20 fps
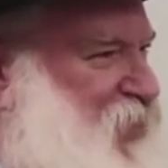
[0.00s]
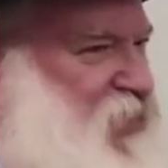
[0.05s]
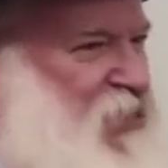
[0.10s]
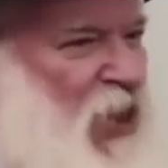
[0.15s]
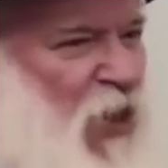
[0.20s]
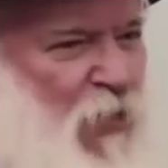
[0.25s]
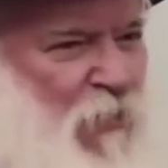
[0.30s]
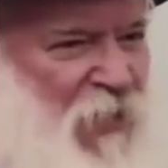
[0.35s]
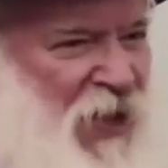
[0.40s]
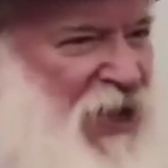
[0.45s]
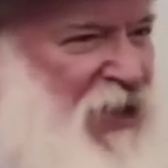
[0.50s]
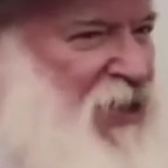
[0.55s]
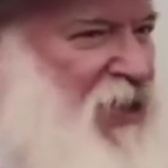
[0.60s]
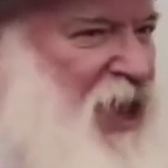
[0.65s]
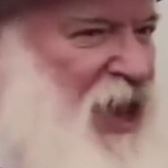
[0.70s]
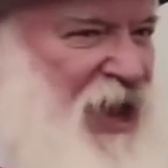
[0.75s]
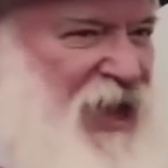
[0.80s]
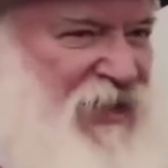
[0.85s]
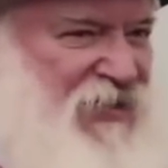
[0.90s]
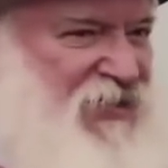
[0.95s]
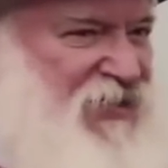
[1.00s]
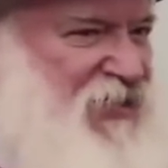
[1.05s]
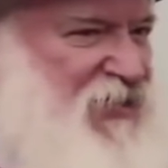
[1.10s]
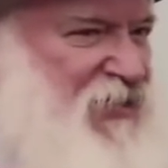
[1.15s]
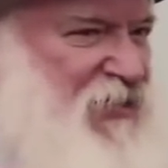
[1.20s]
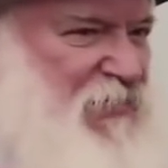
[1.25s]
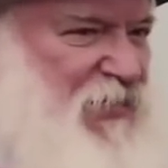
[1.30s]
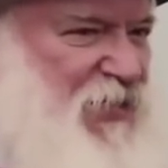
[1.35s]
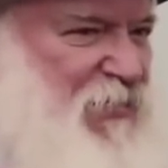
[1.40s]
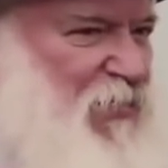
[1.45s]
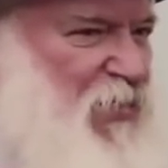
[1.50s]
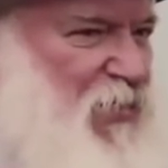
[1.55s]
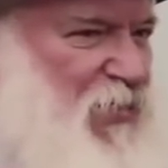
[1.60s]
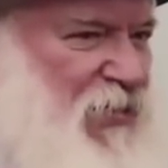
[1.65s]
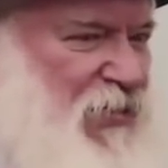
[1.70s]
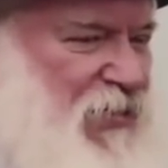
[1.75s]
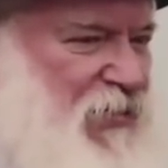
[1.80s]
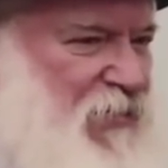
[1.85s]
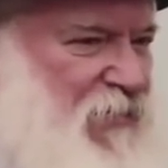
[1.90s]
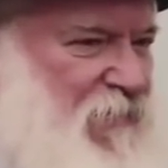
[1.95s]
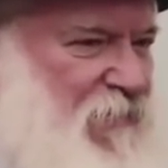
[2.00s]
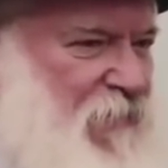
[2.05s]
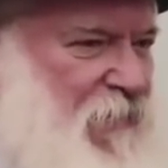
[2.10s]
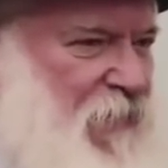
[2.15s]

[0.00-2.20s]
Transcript: Nobody asks to be born.